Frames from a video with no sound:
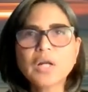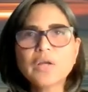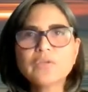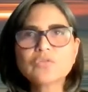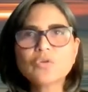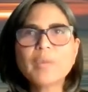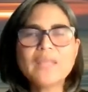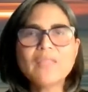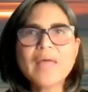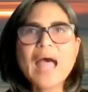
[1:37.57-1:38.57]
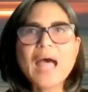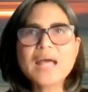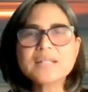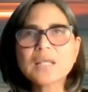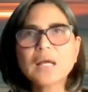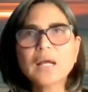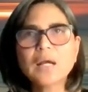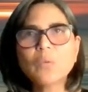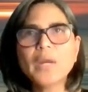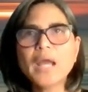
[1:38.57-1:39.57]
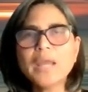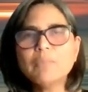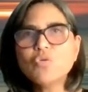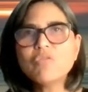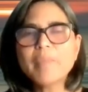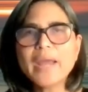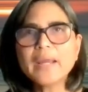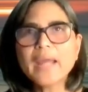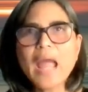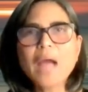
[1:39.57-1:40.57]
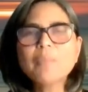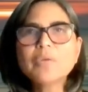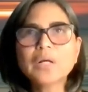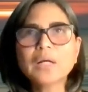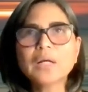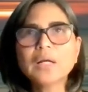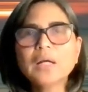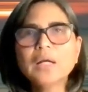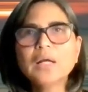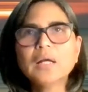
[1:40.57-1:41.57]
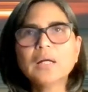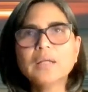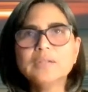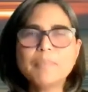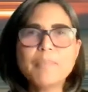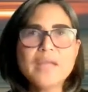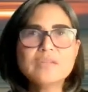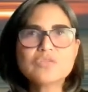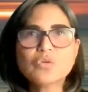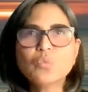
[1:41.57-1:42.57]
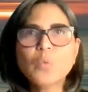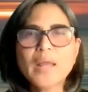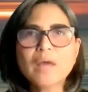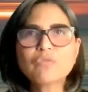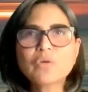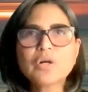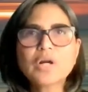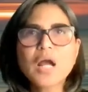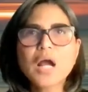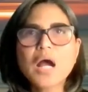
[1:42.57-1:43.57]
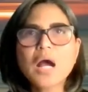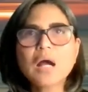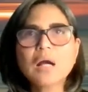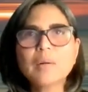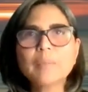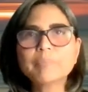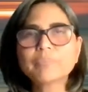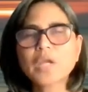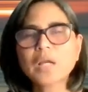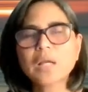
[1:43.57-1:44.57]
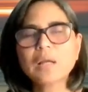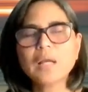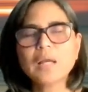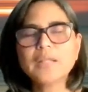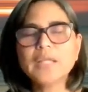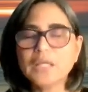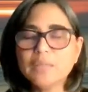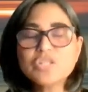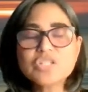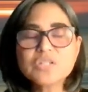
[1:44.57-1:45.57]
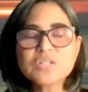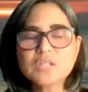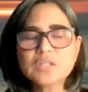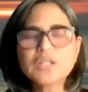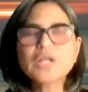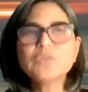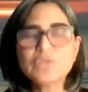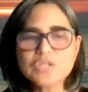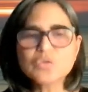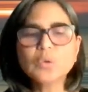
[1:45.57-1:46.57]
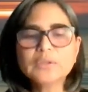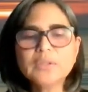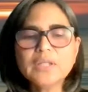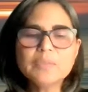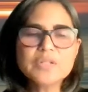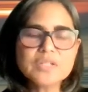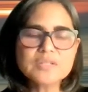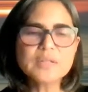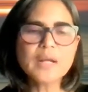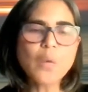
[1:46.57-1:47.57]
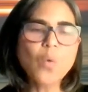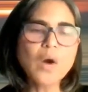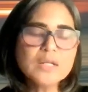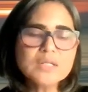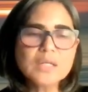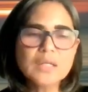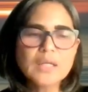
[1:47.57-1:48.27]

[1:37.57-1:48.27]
So by that, when I move my camera, depends on whatever the images, the resulted images that I want.